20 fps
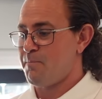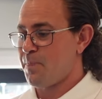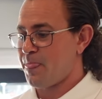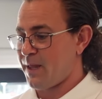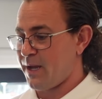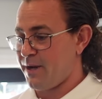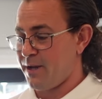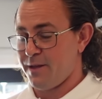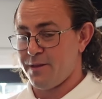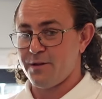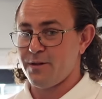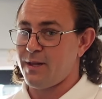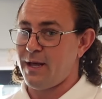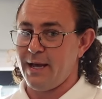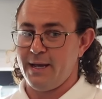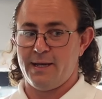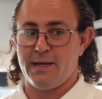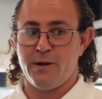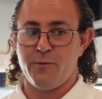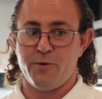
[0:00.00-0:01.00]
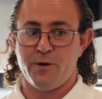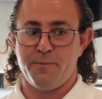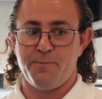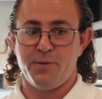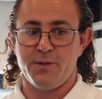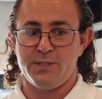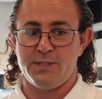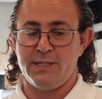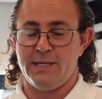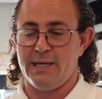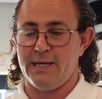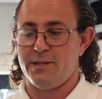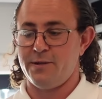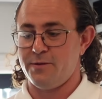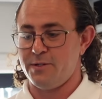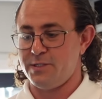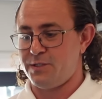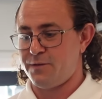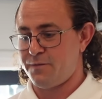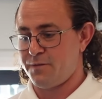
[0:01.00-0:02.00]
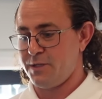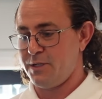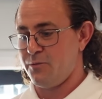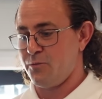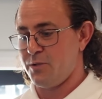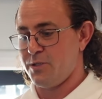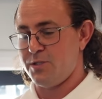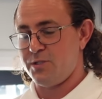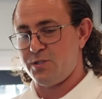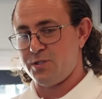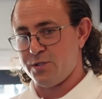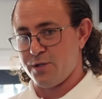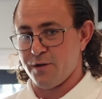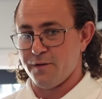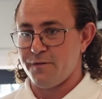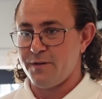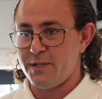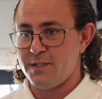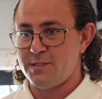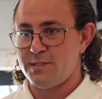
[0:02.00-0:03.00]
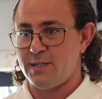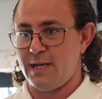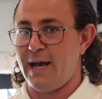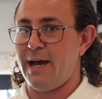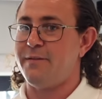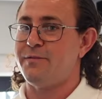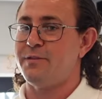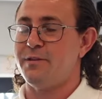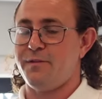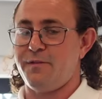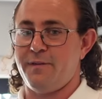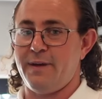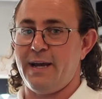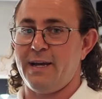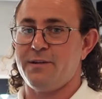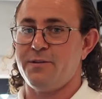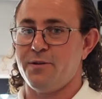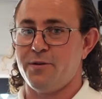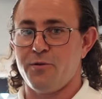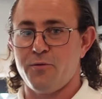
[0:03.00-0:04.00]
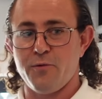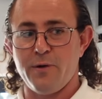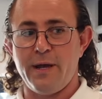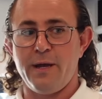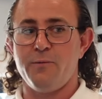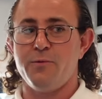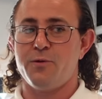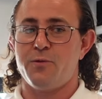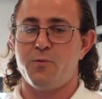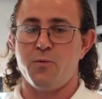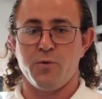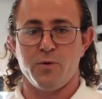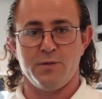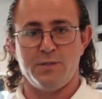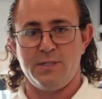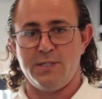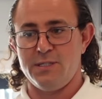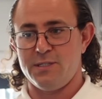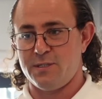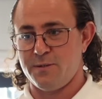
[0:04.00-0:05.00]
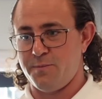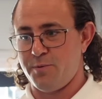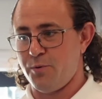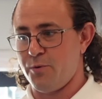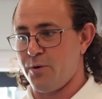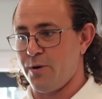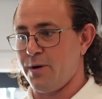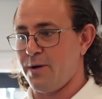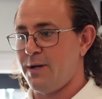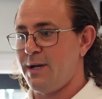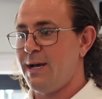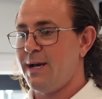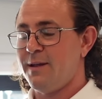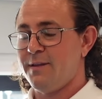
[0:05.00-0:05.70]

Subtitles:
Another like I want to put together is Fleetwood service after the fact. They're great with warranty support.